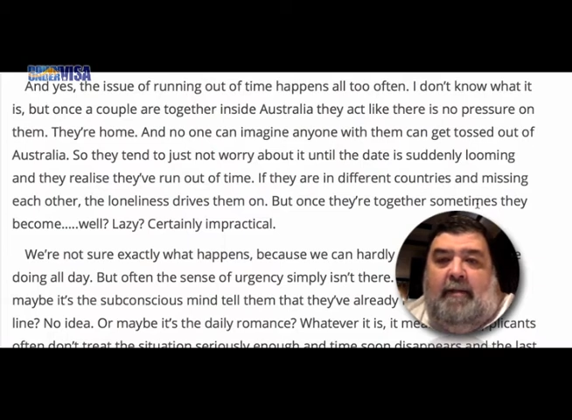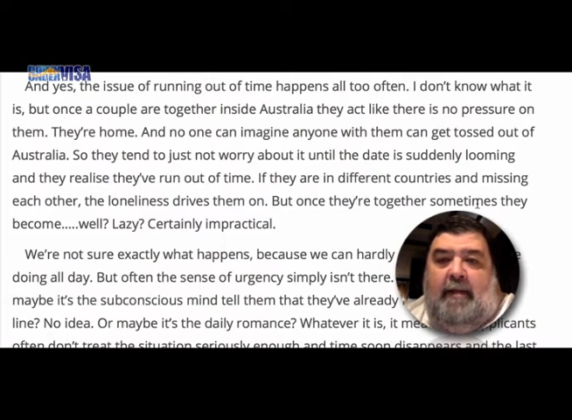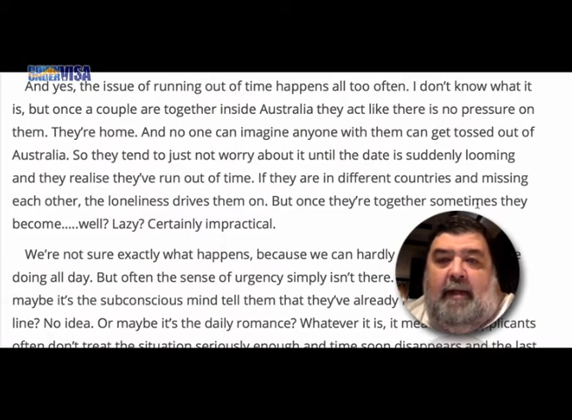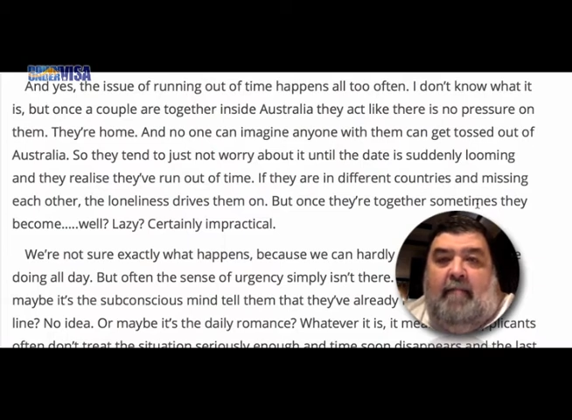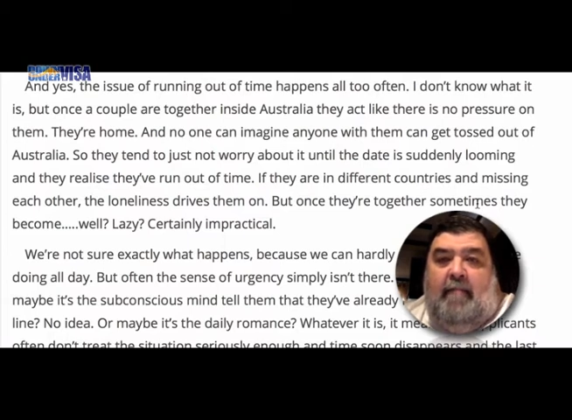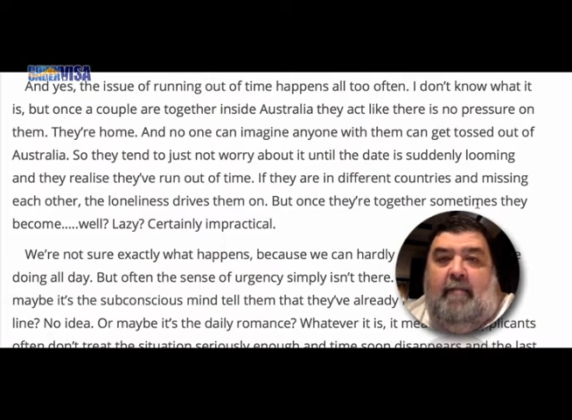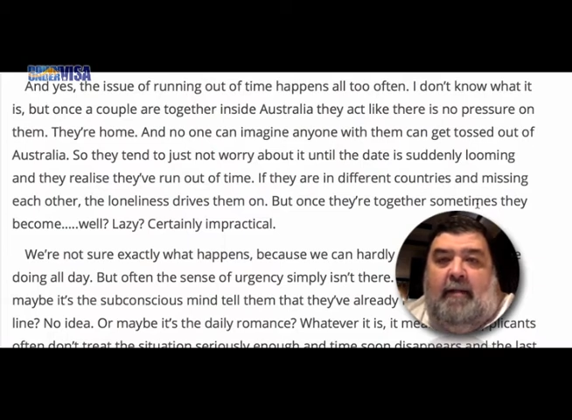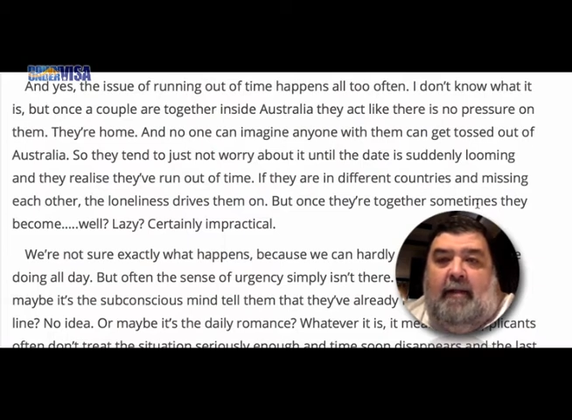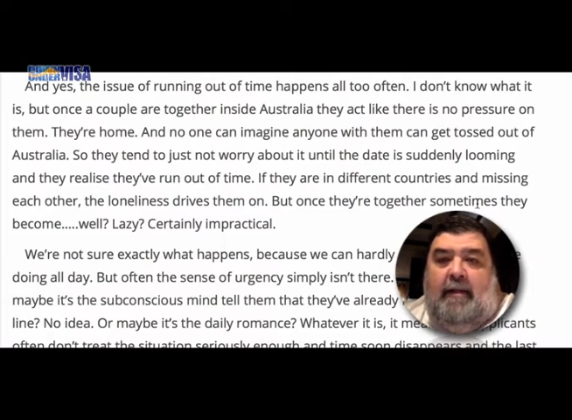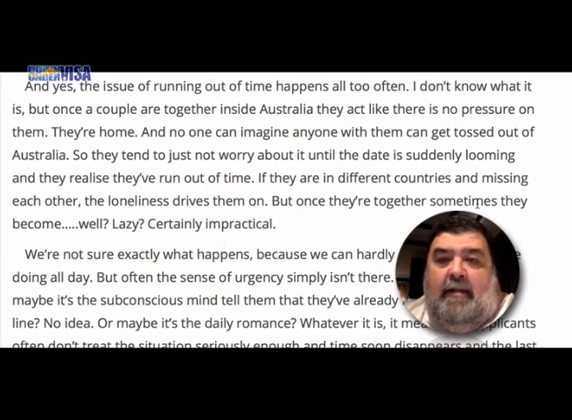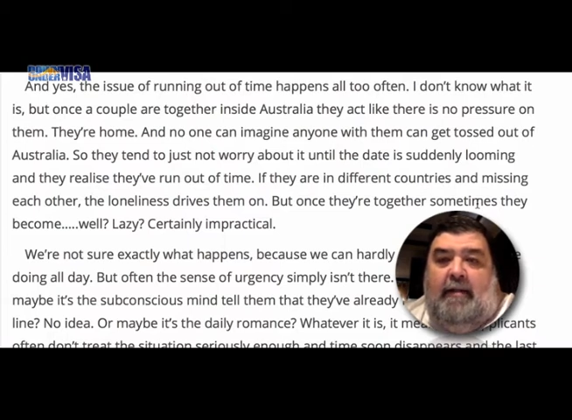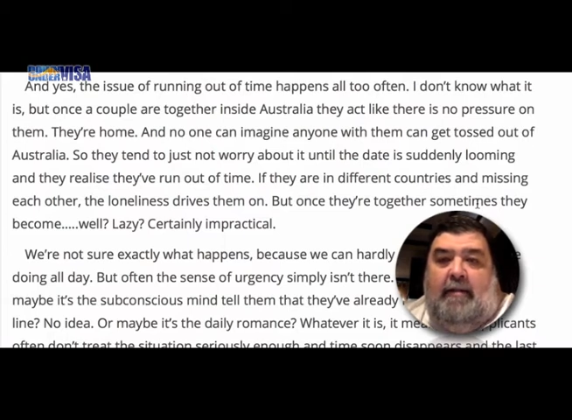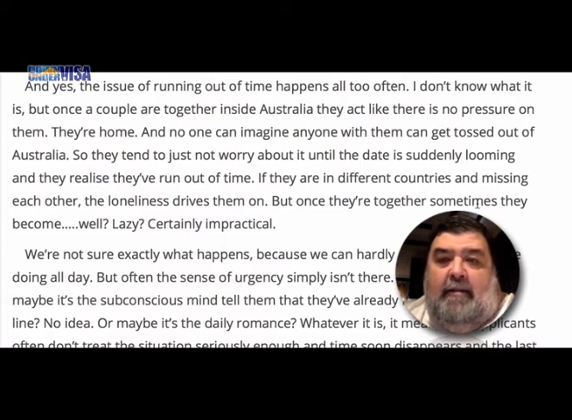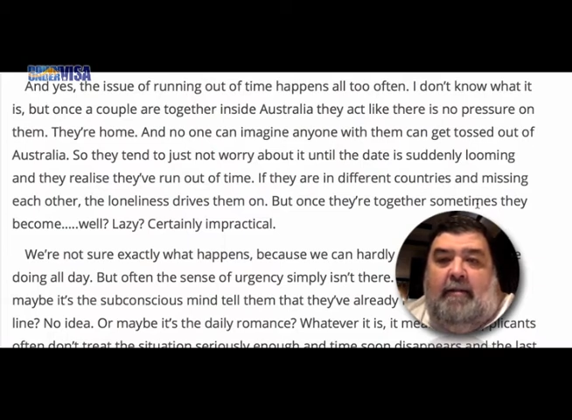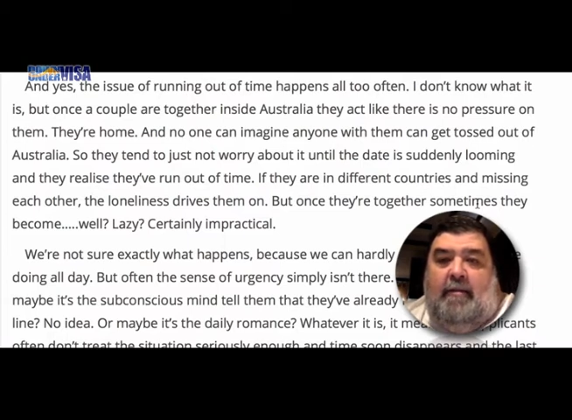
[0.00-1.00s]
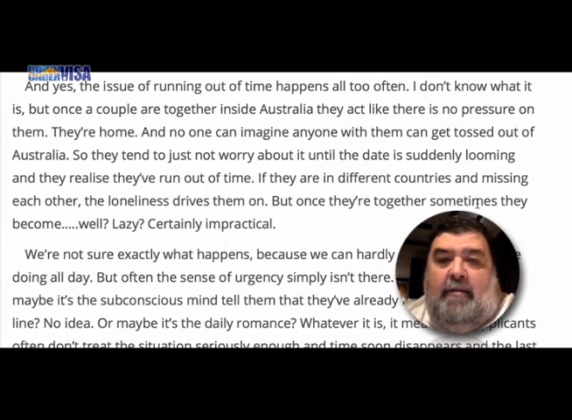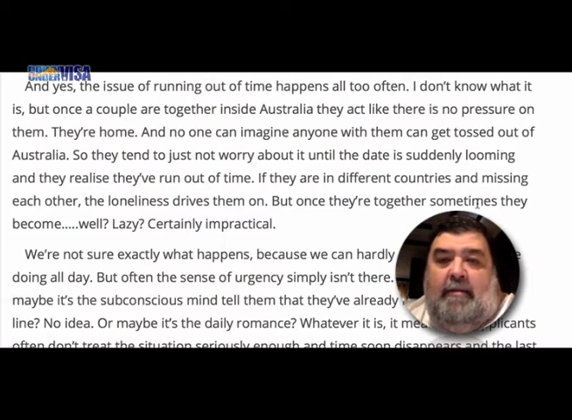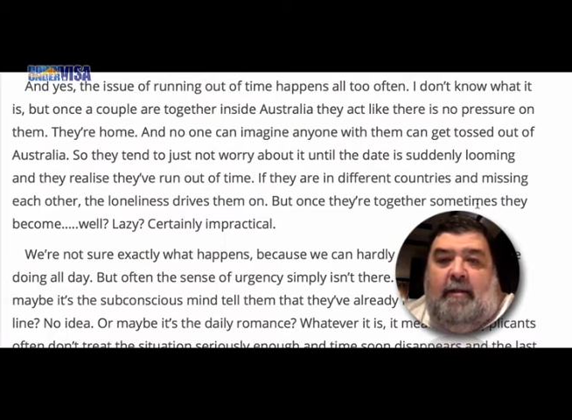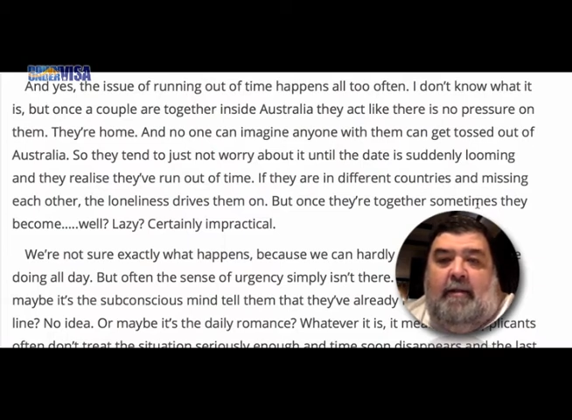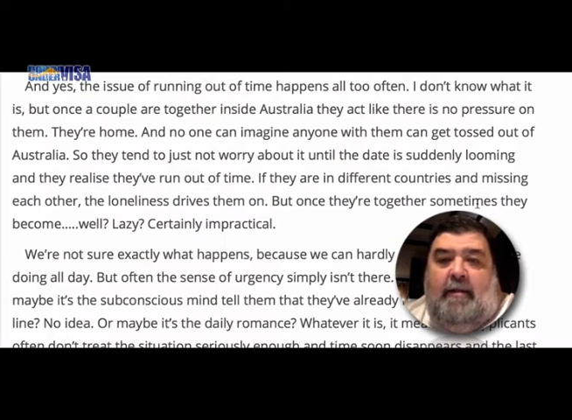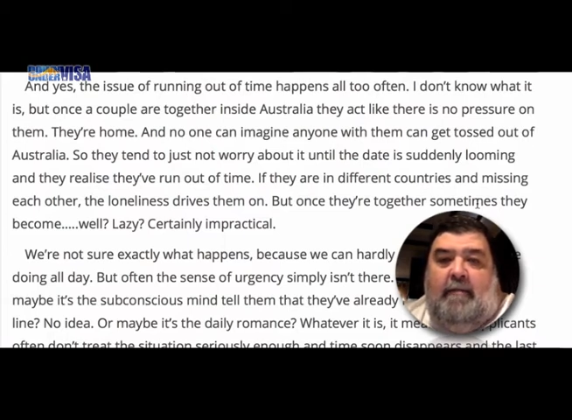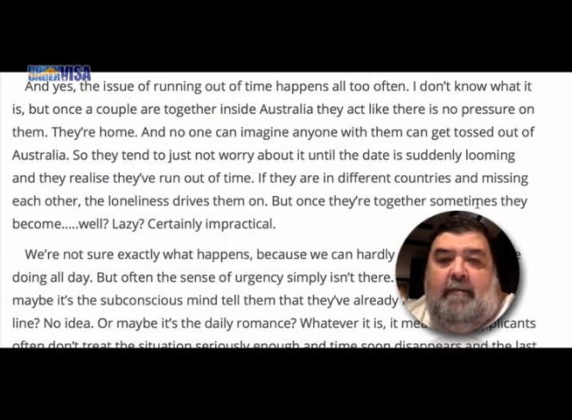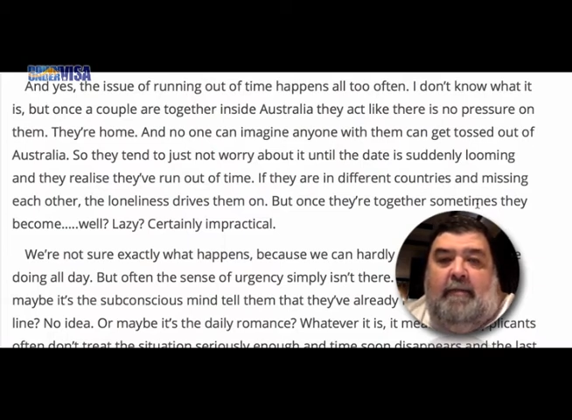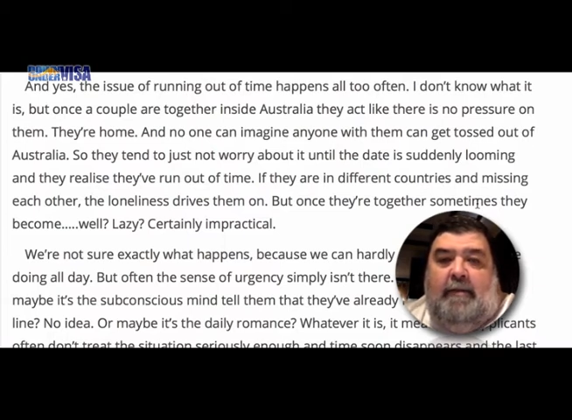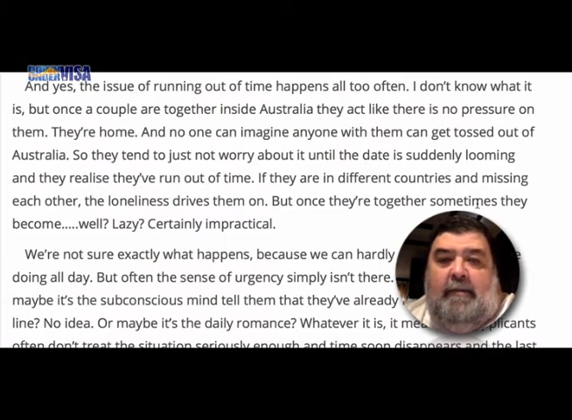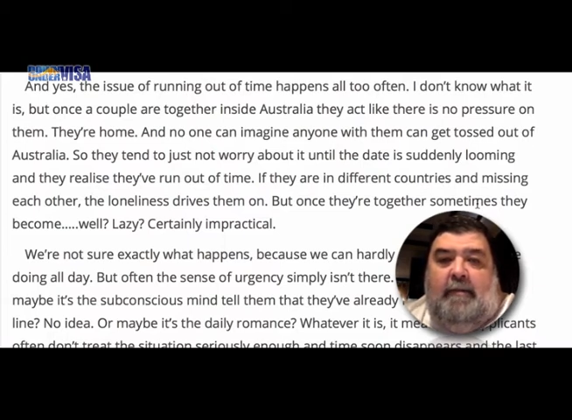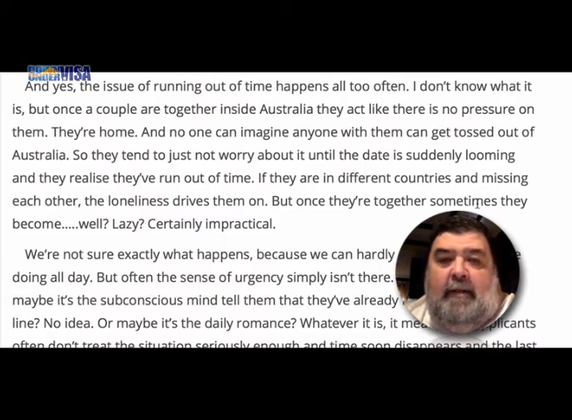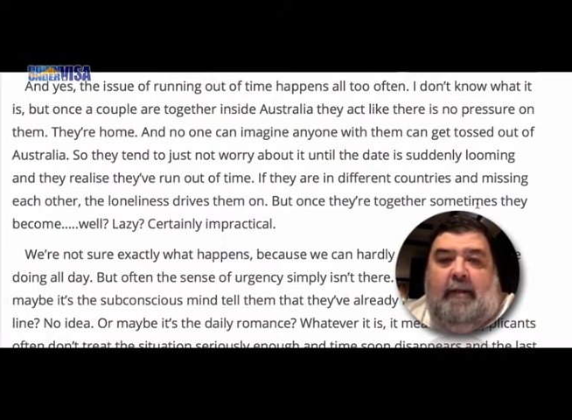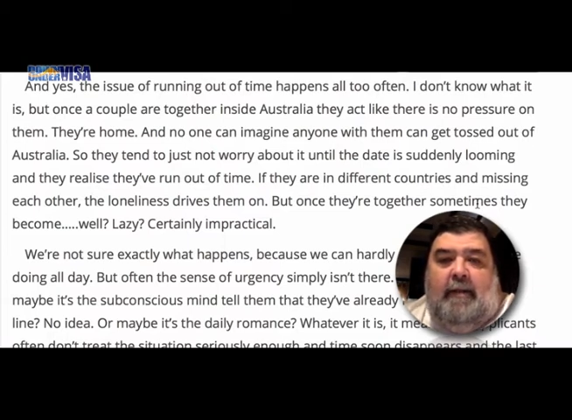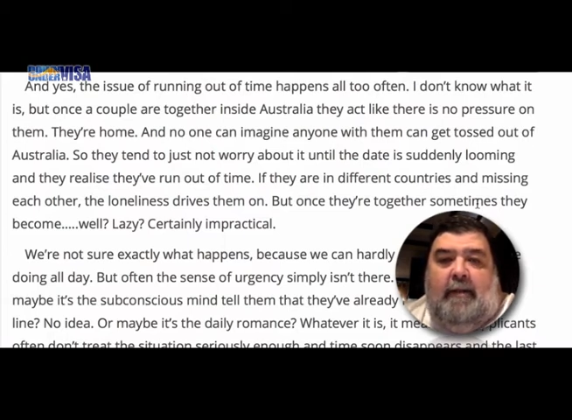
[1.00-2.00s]
them getting tossed out of
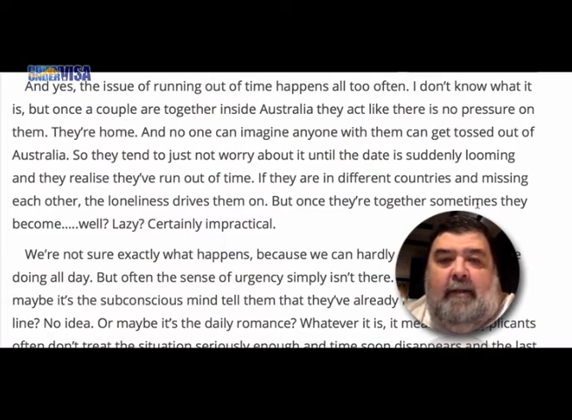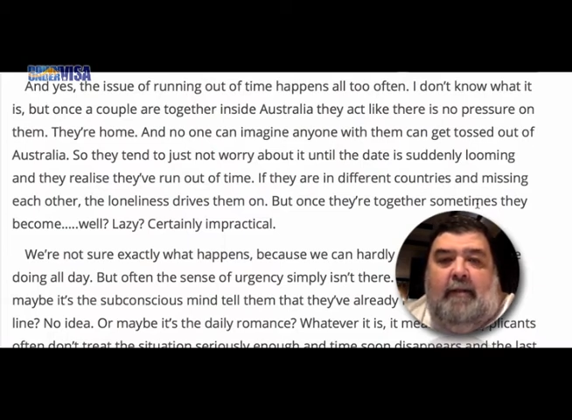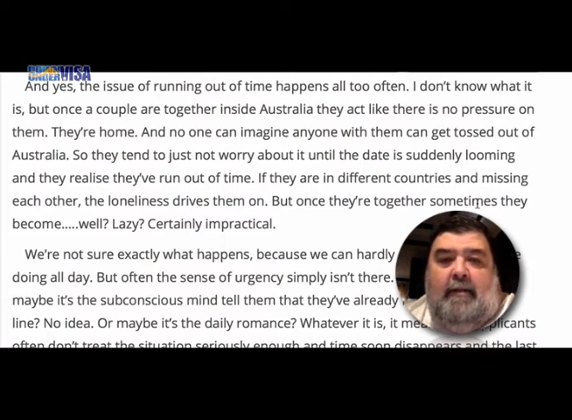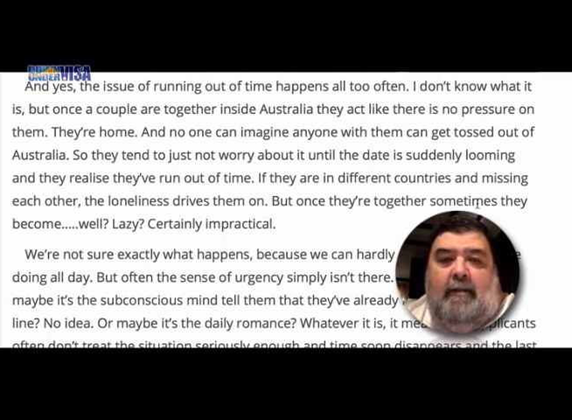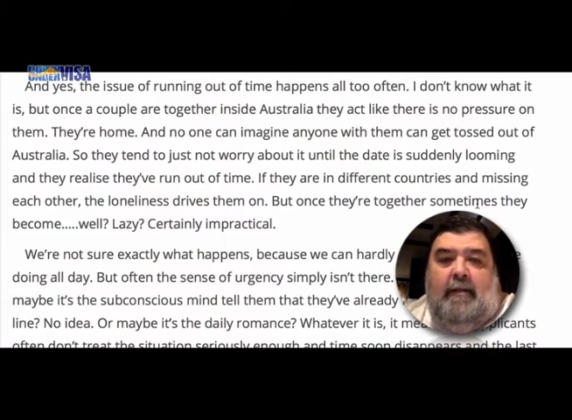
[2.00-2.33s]
Australia.